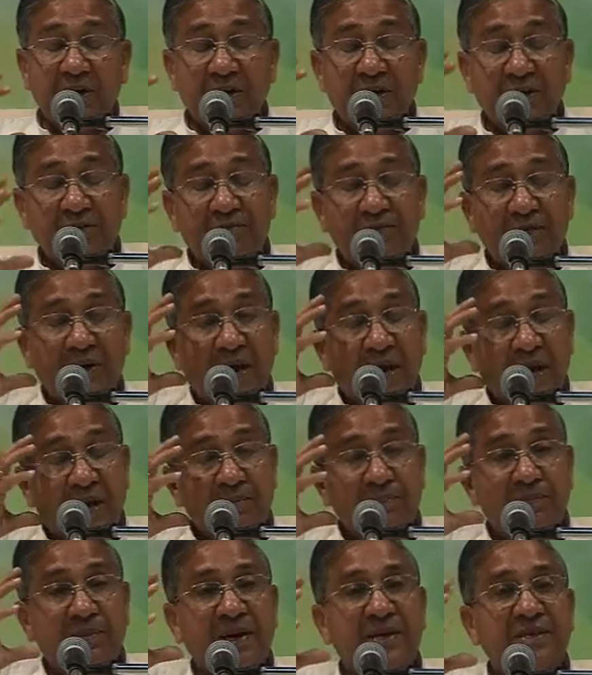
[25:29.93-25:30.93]
if I
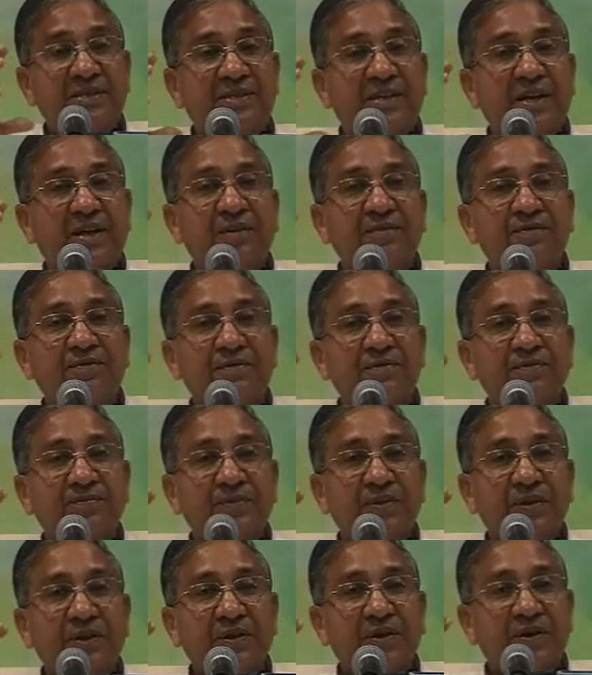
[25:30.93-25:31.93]
am myself
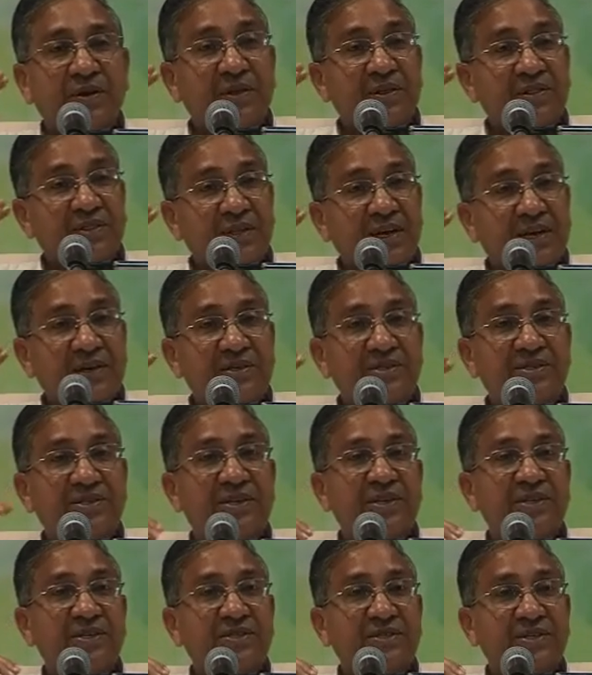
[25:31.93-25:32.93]
in that
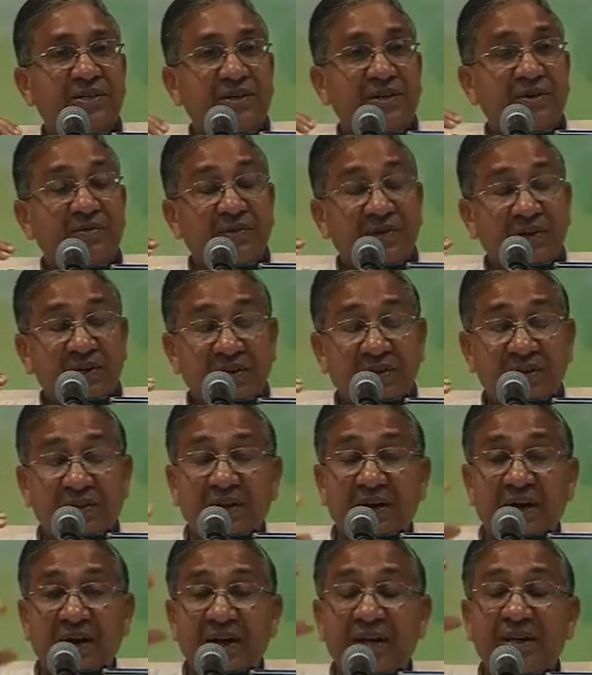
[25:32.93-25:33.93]
stage, even in
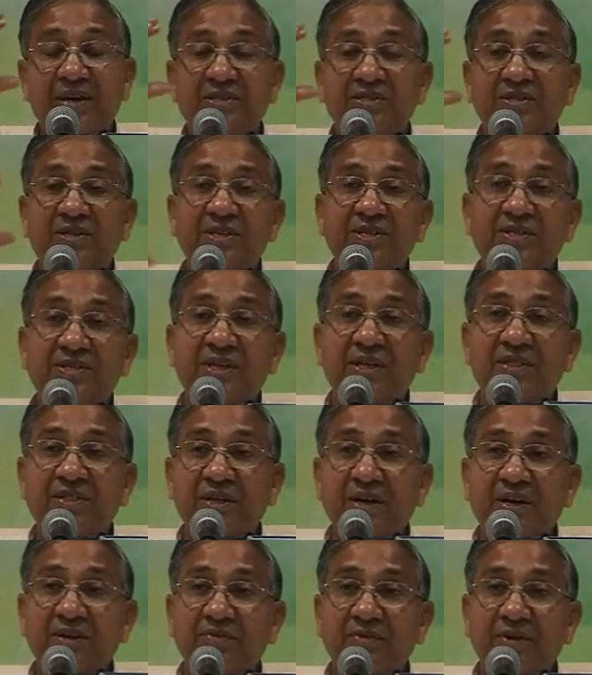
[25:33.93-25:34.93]
higher stage than
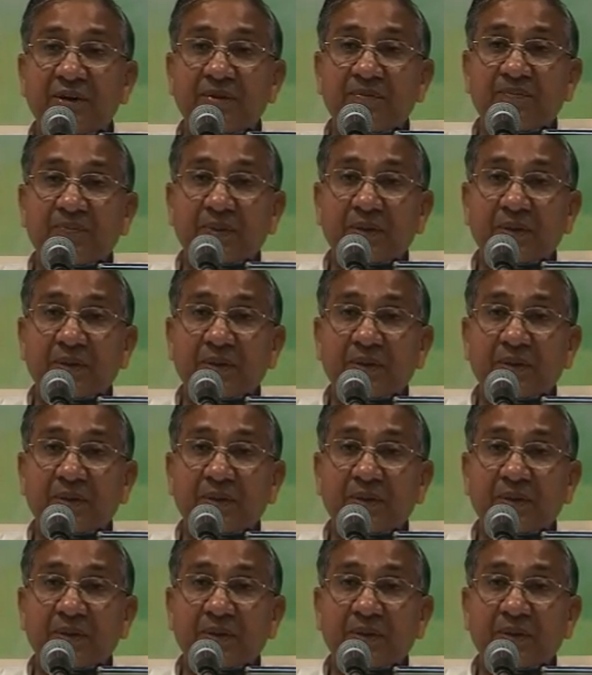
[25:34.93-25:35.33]
that one.